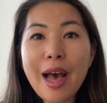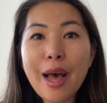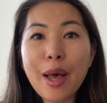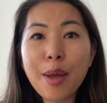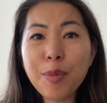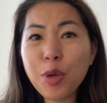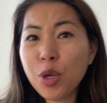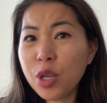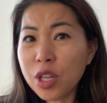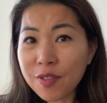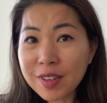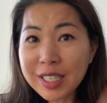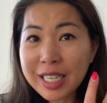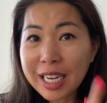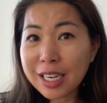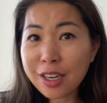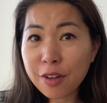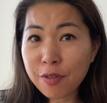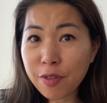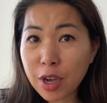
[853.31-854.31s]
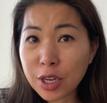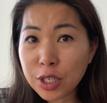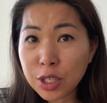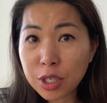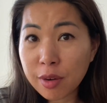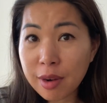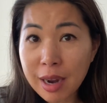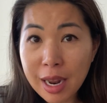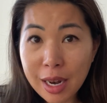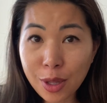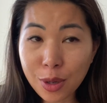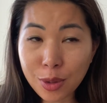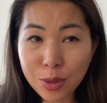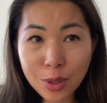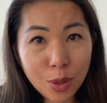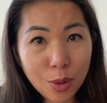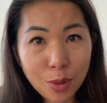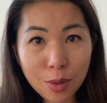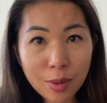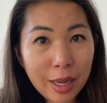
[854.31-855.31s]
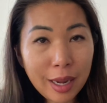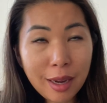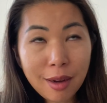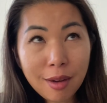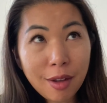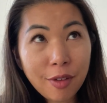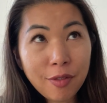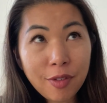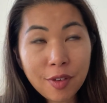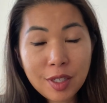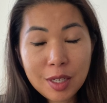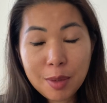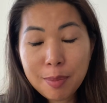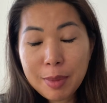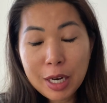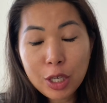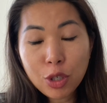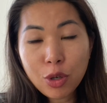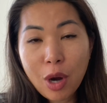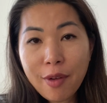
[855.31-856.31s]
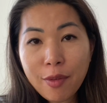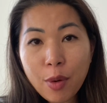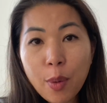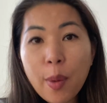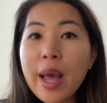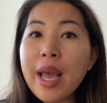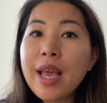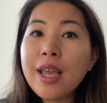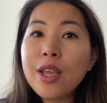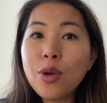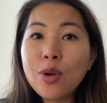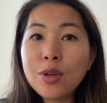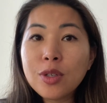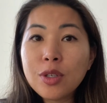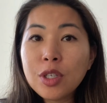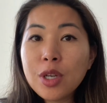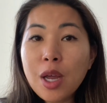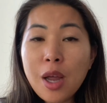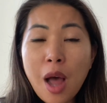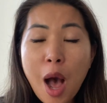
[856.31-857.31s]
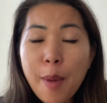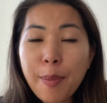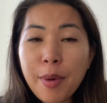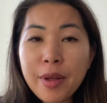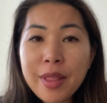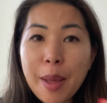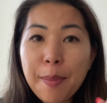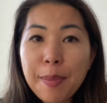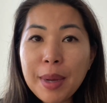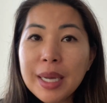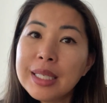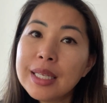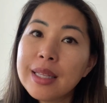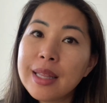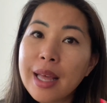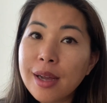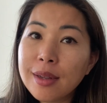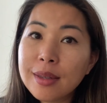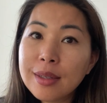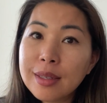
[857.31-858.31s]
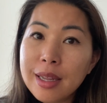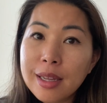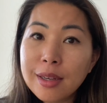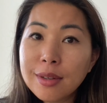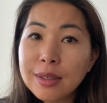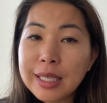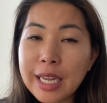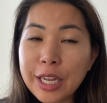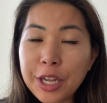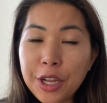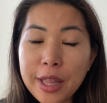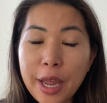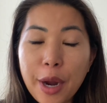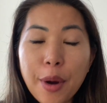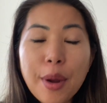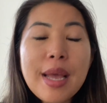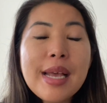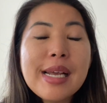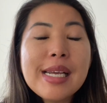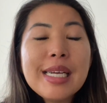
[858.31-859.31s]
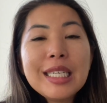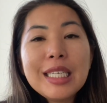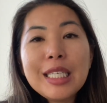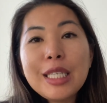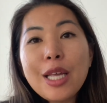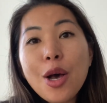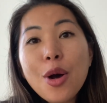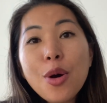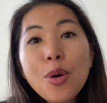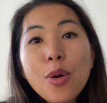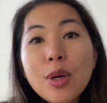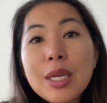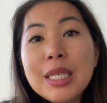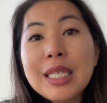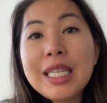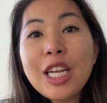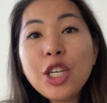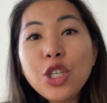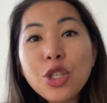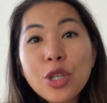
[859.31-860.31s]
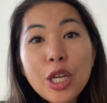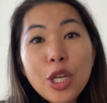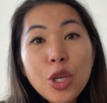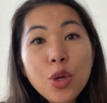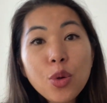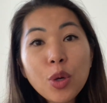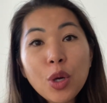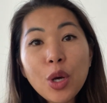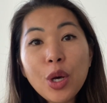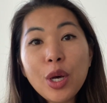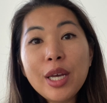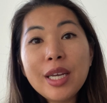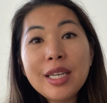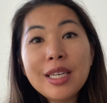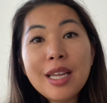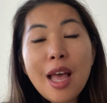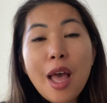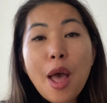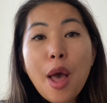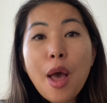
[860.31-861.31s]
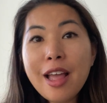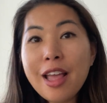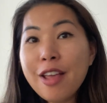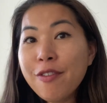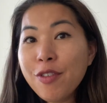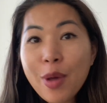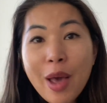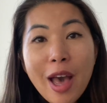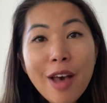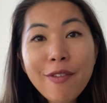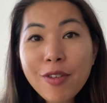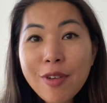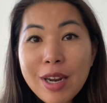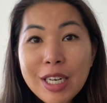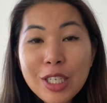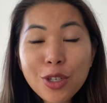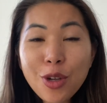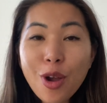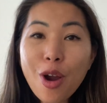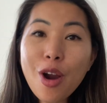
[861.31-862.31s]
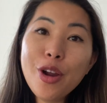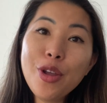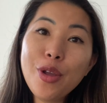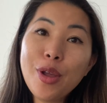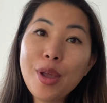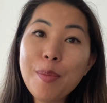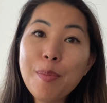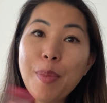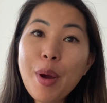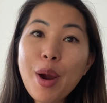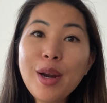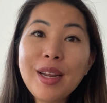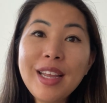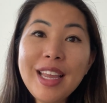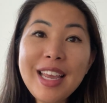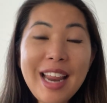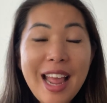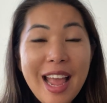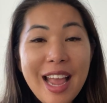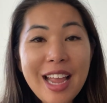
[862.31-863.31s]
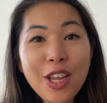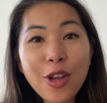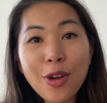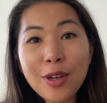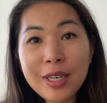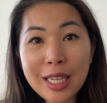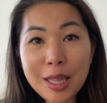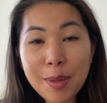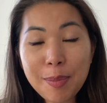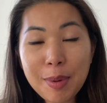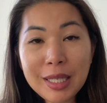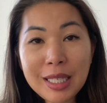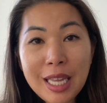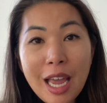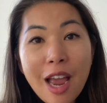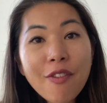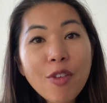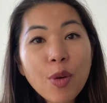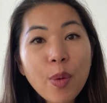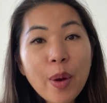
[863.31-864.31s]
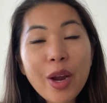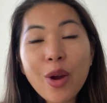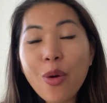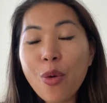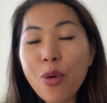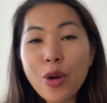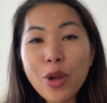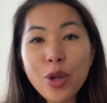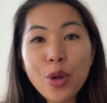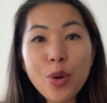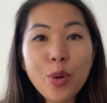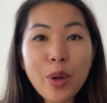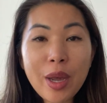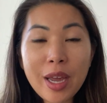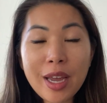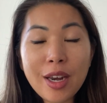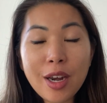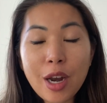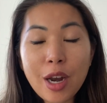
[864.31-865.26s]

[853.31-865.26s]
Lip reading: You can even take it to Foz do Elo, so like a 15-minute drive away. You could hop on that bus and it'll take you there. So essentially you could, if you have a rental car, you can park it and you can take the bus everywhere, or you can